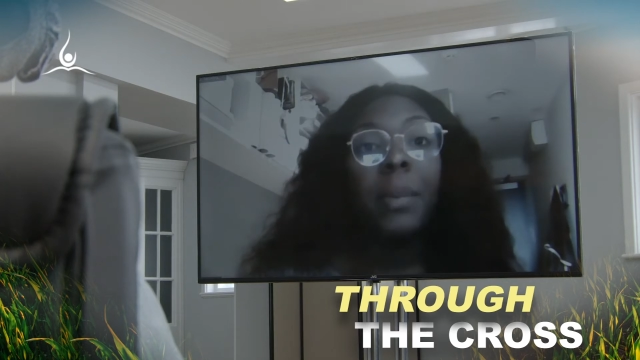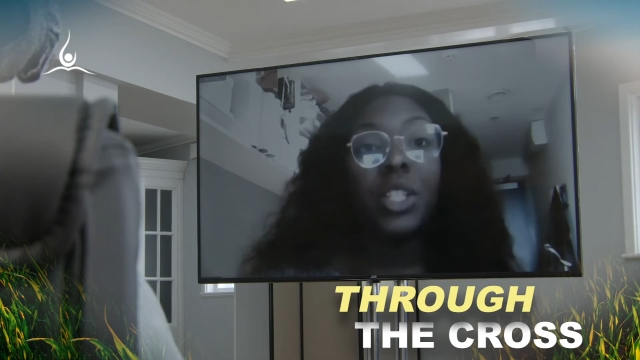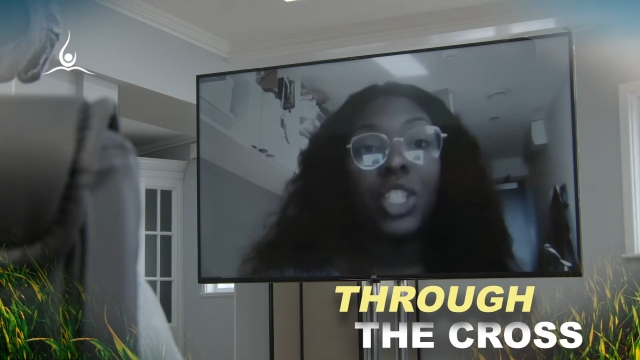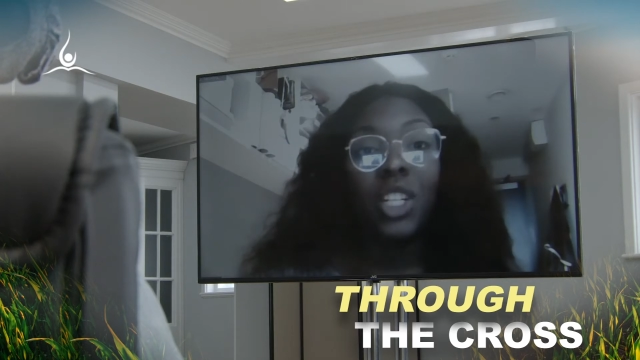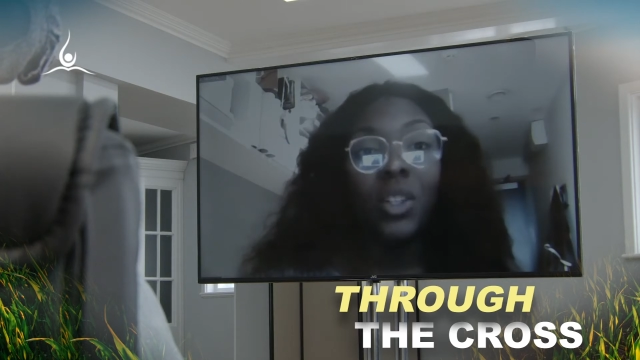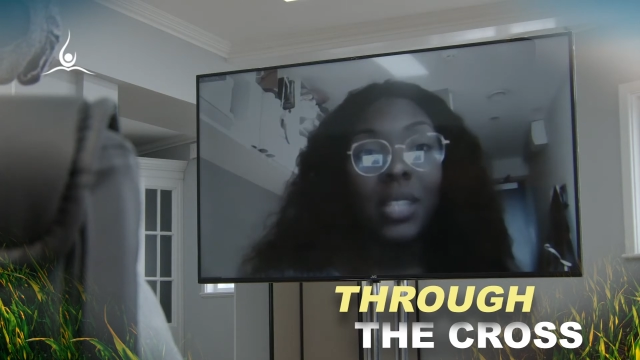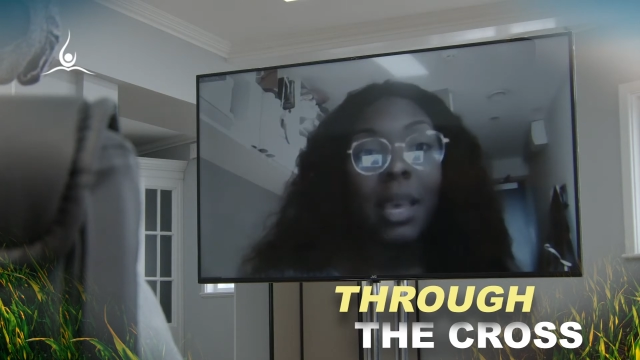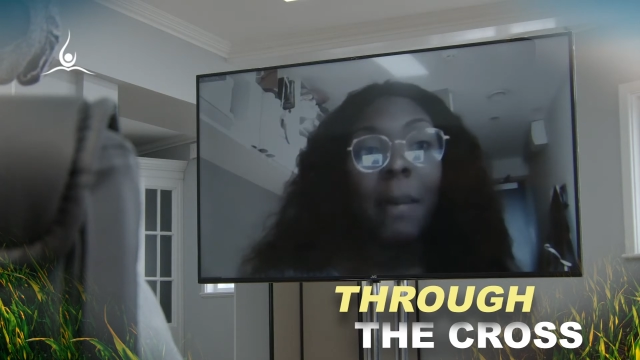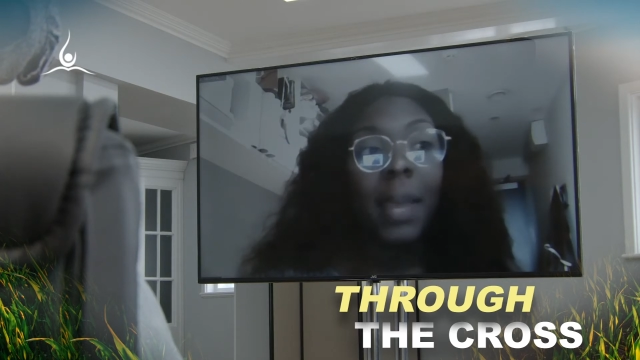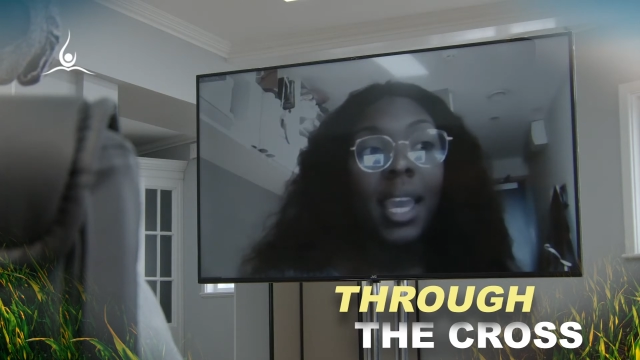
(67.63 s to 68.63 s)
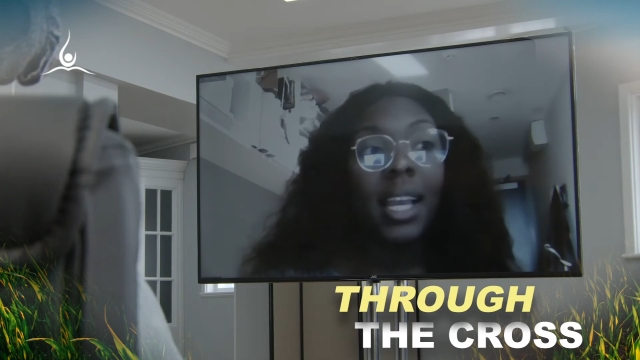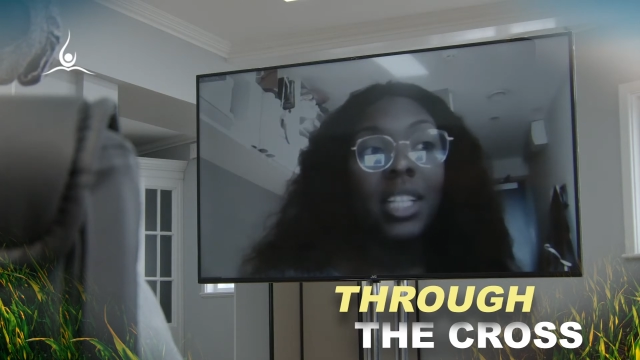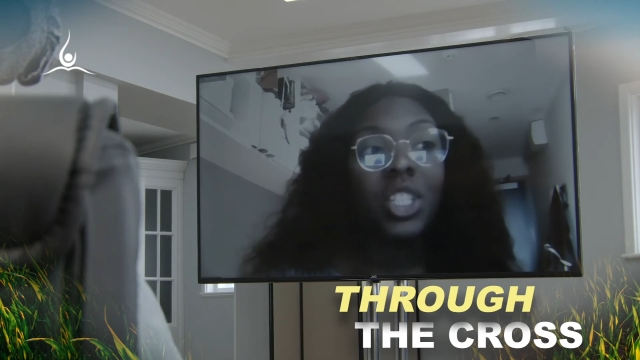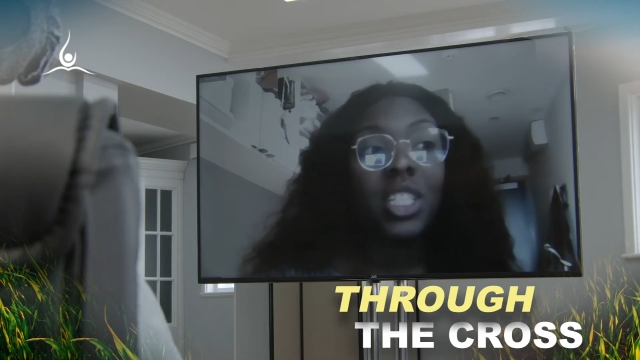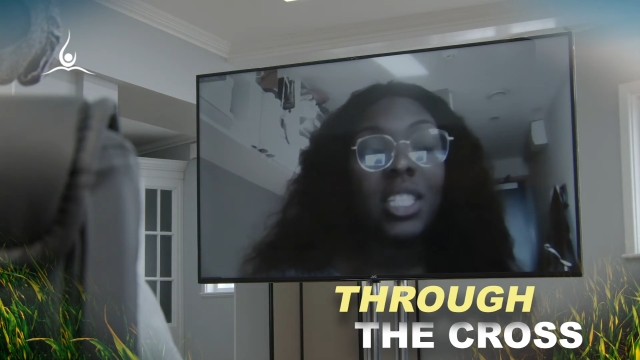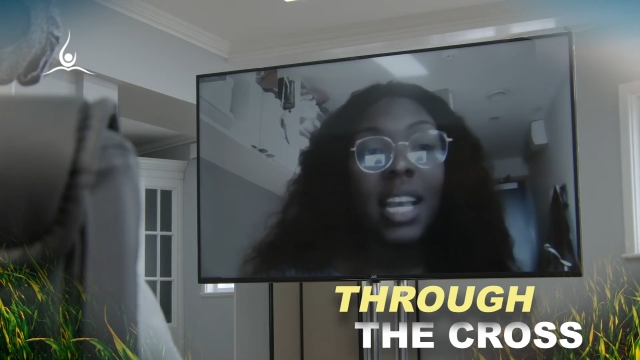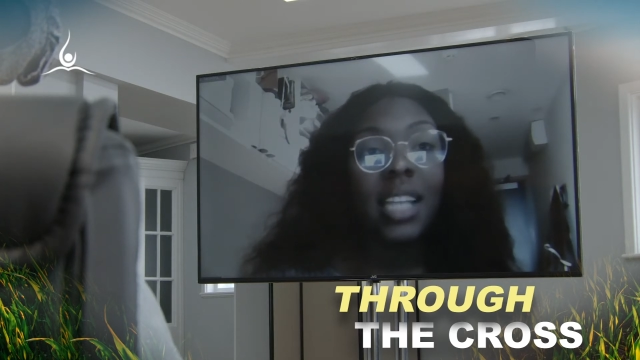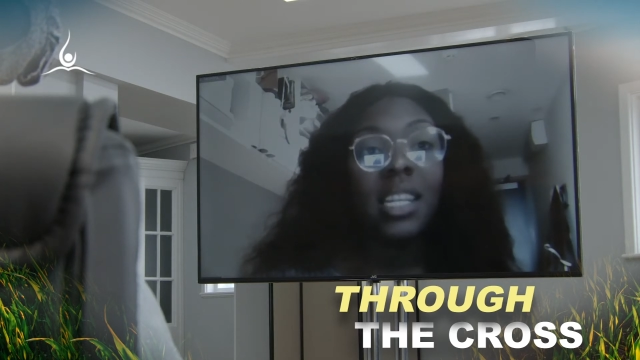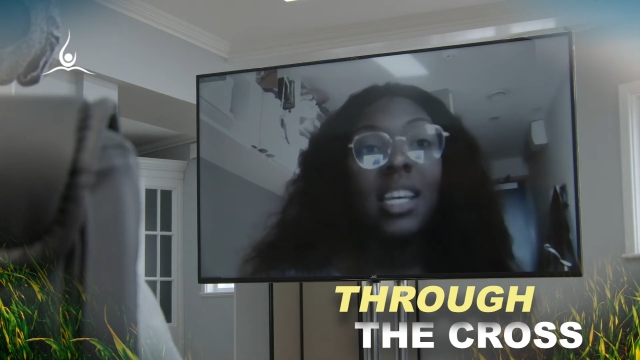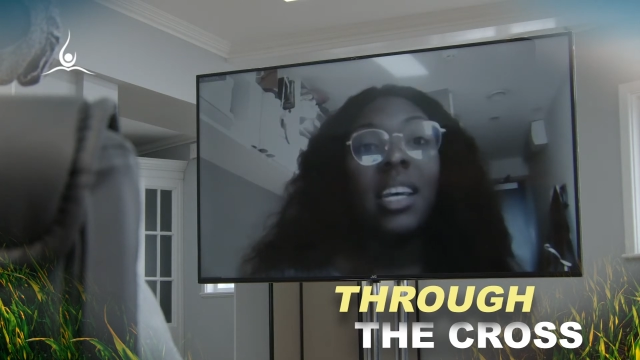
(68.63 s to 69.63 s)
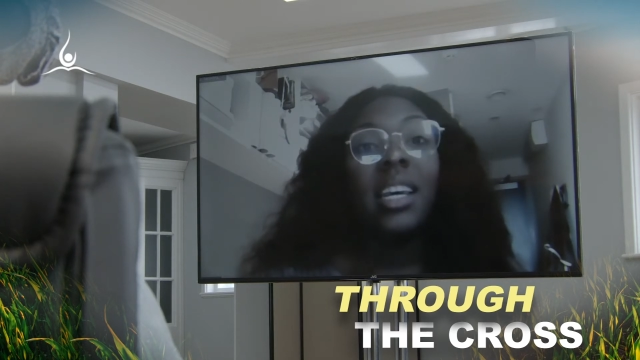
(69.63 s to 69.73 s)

but she looked at me and she said,